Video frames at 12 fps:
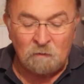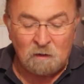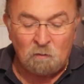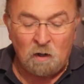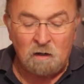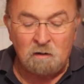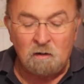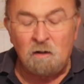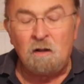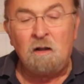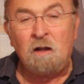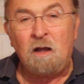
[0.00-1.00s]
But
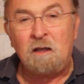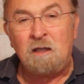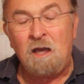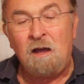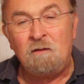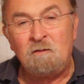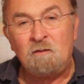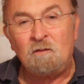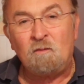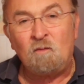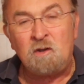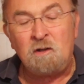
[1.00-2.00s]
again,
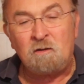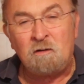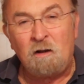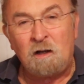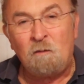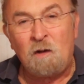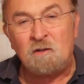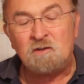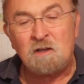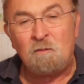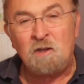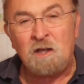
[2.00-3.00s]
when you talk about
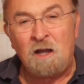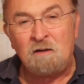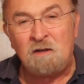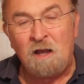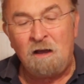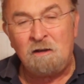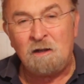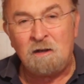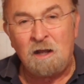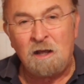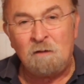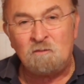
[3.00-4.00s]
some of the Italian
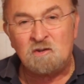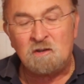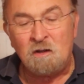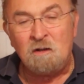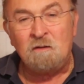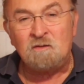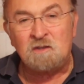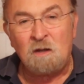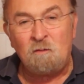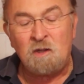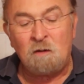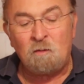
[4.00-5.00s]
names, some
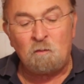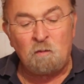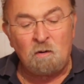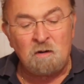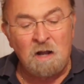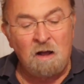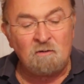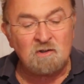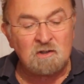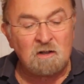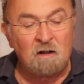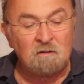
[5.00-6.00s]
of them are
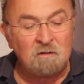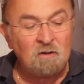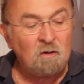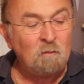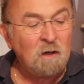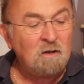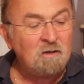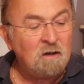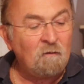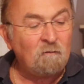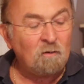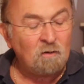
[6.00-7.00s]
pronounced a little bit
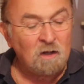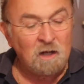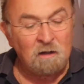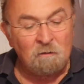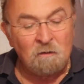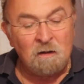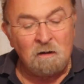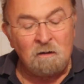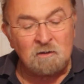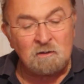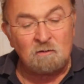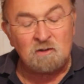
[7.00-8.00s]
differently.
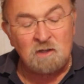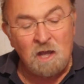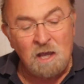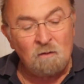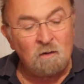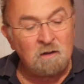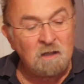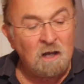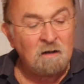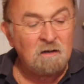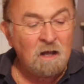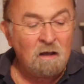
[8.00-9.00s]
So staying with the
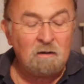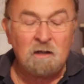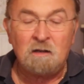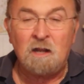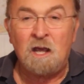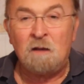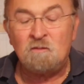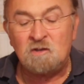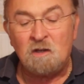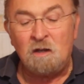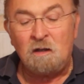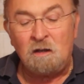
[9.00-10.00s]
Italian names,
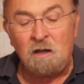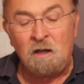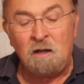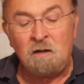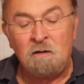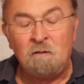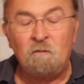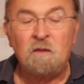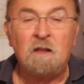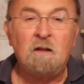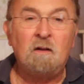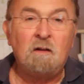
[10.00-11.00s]
in
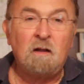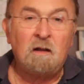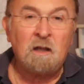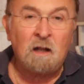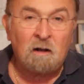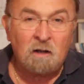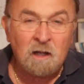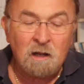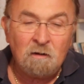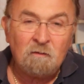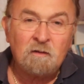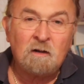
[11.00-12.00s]

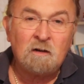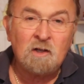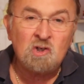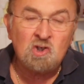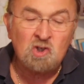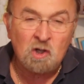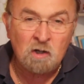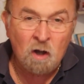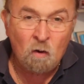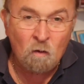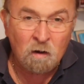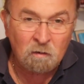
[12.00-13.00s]
Italy, there is
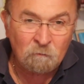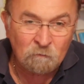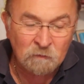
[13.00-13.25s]
Genoa.